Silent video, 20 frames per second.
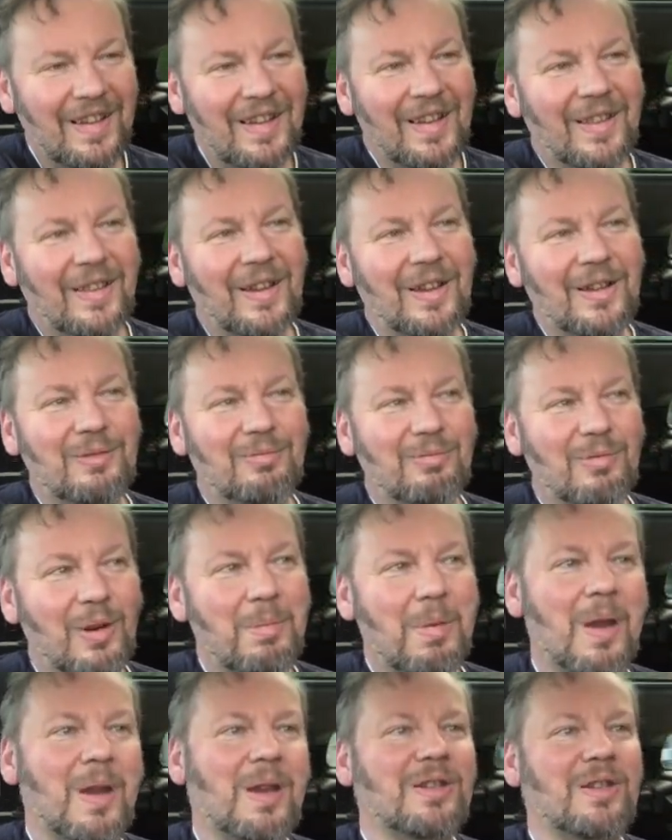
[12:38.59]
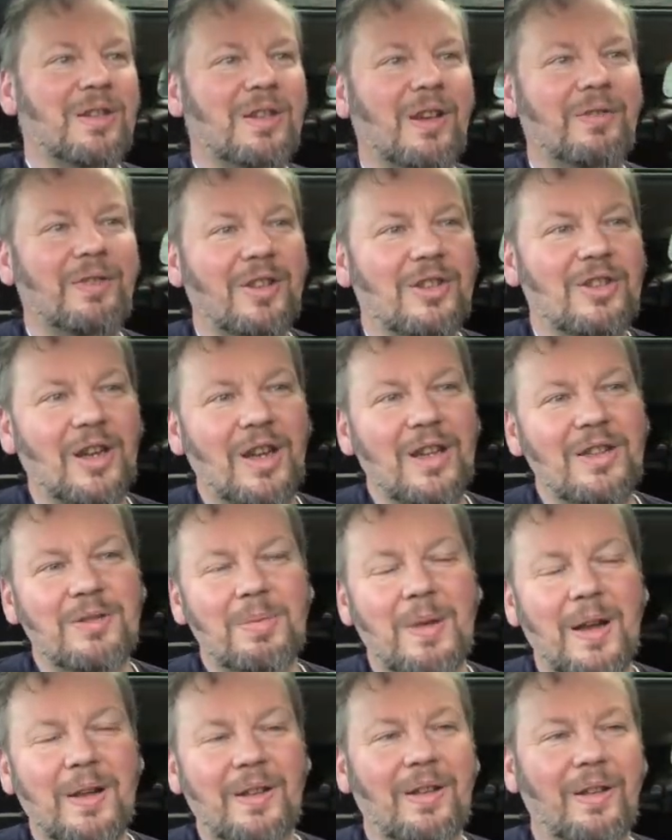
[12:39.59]
that's rubbish, and you have to change
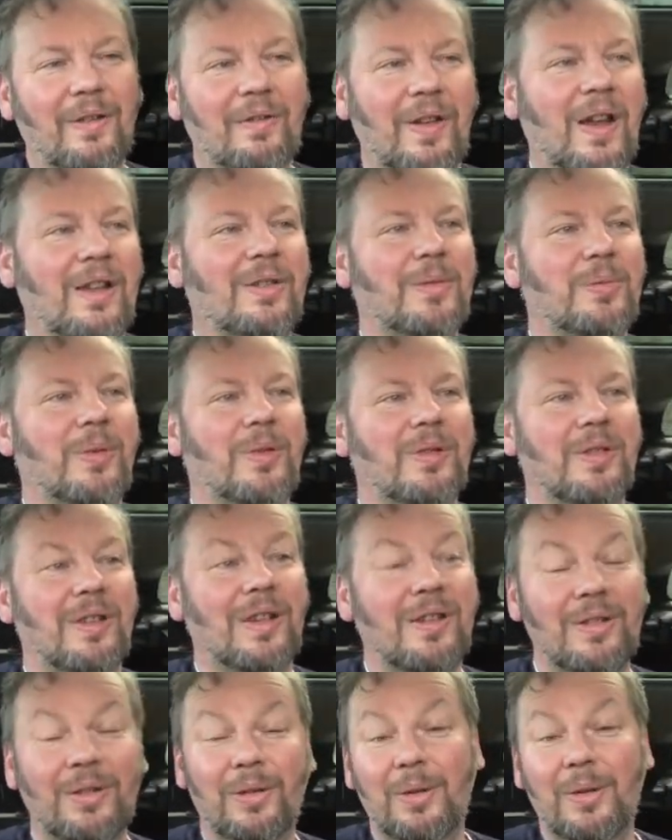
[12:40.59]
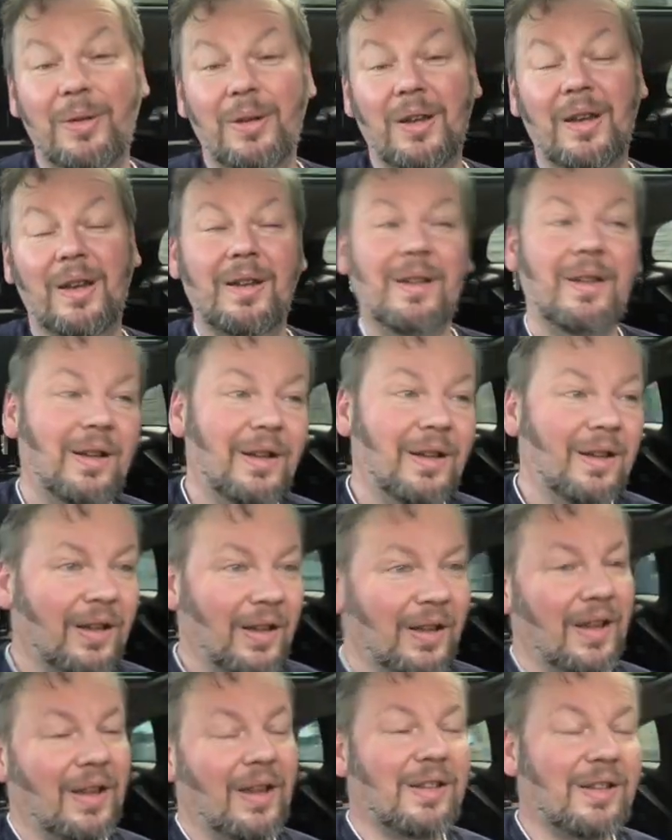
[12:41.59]
back to the fast ones, and it's all good again.
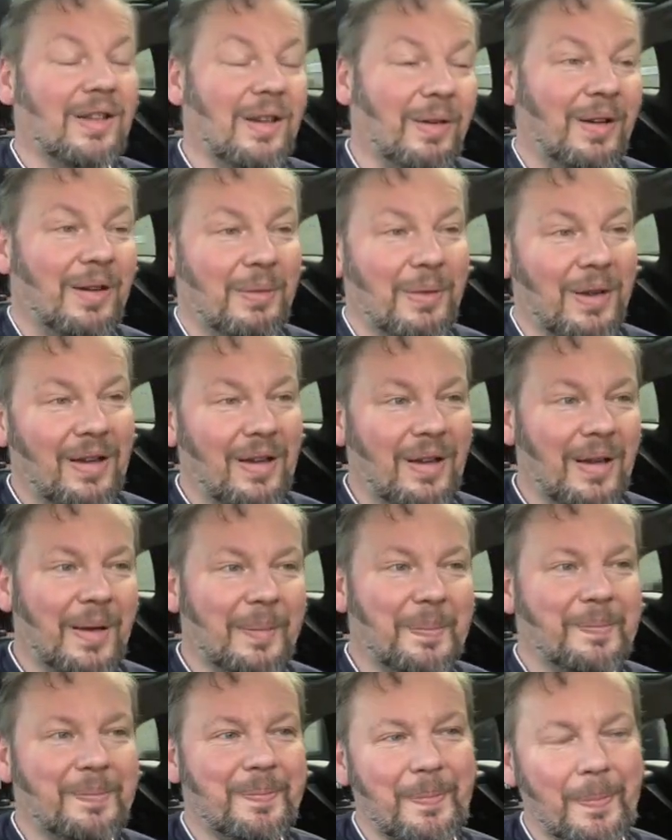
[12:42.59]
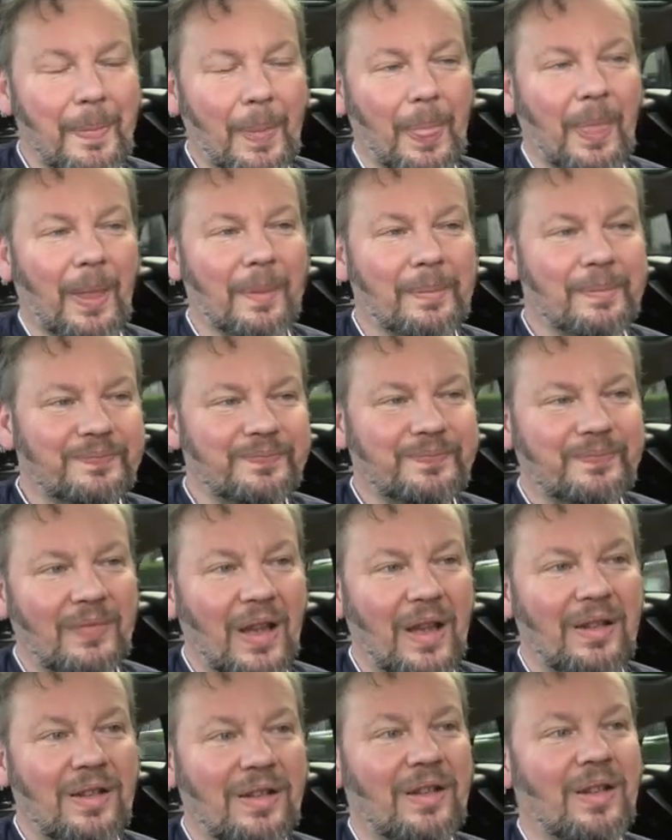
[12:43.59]
So anyway,
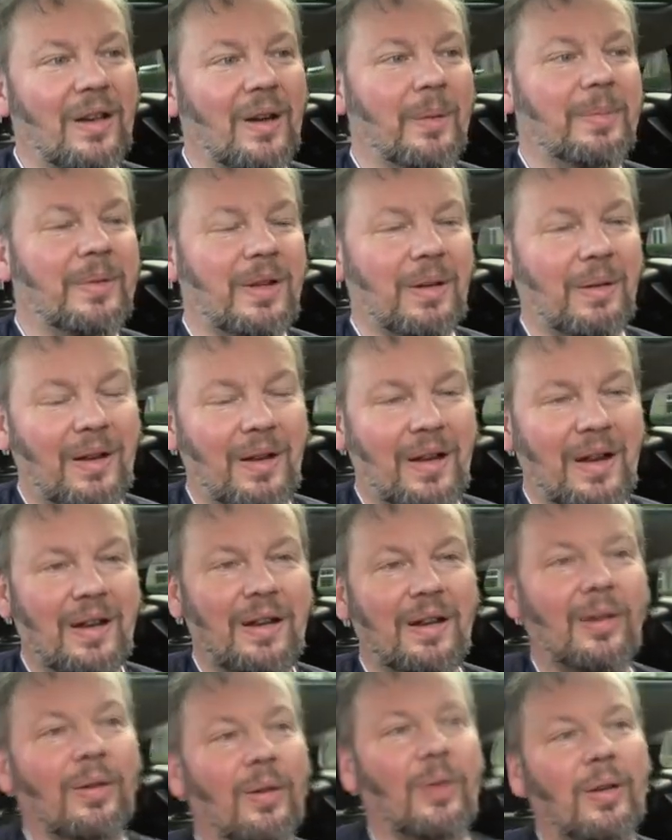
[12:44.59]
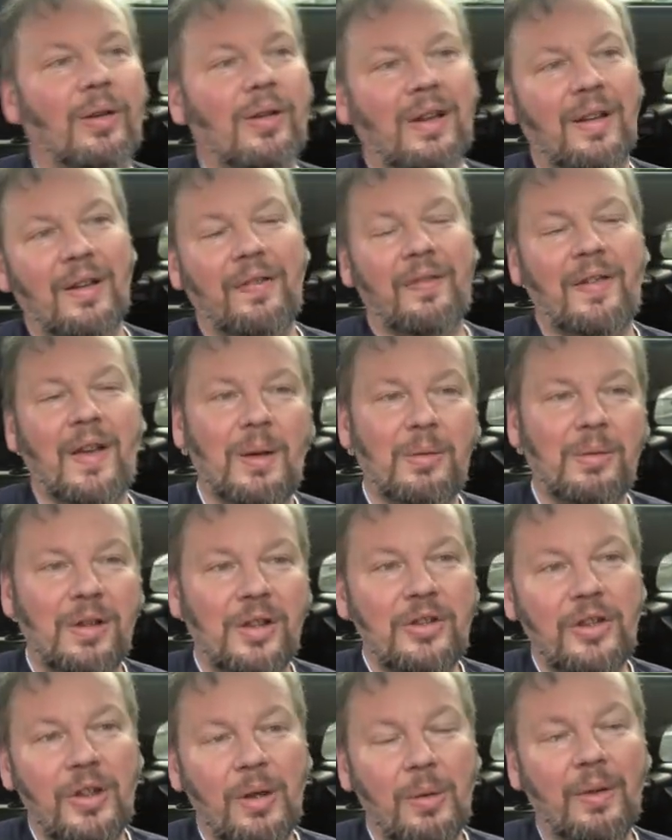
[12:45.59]
it stopped. So I had a look, and I found a
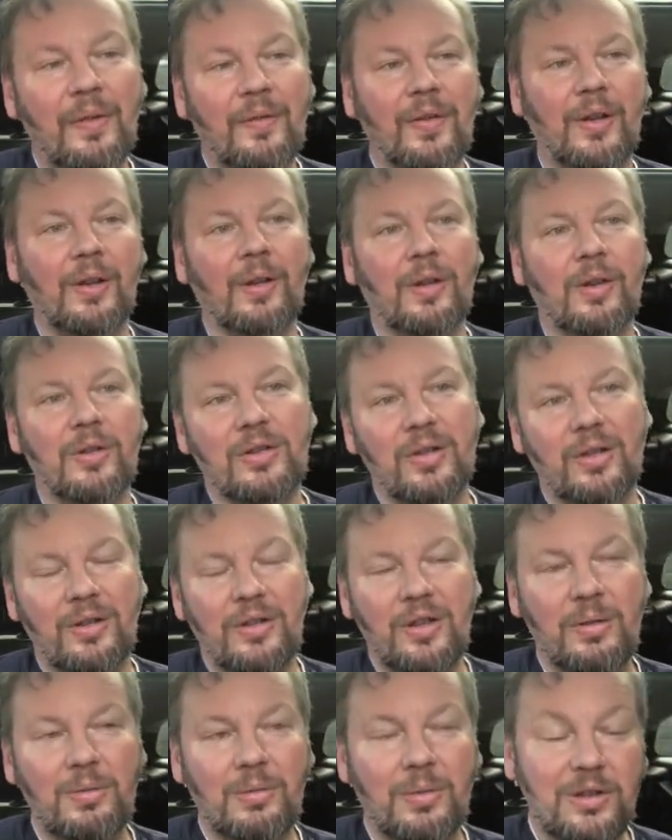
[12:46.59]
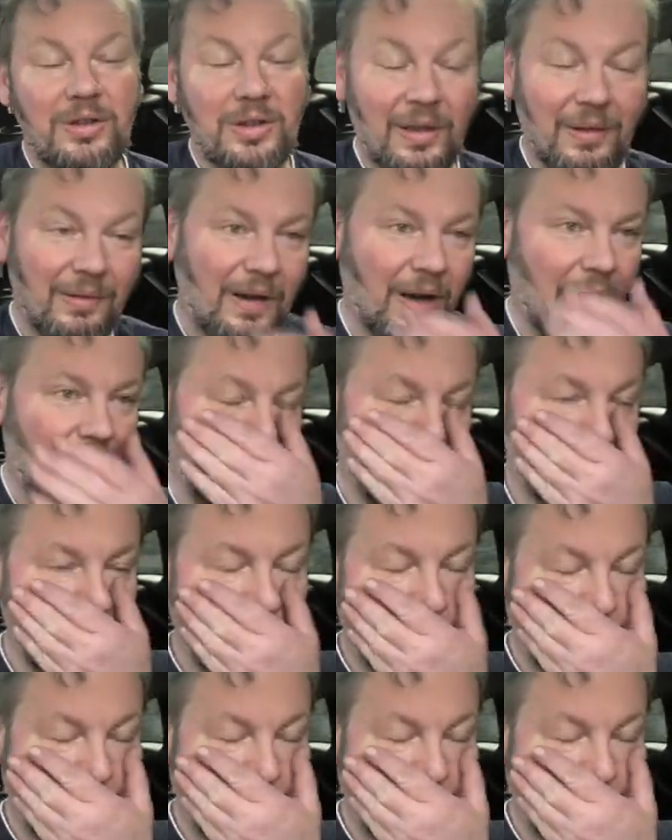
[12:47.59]
newer version, newer generation,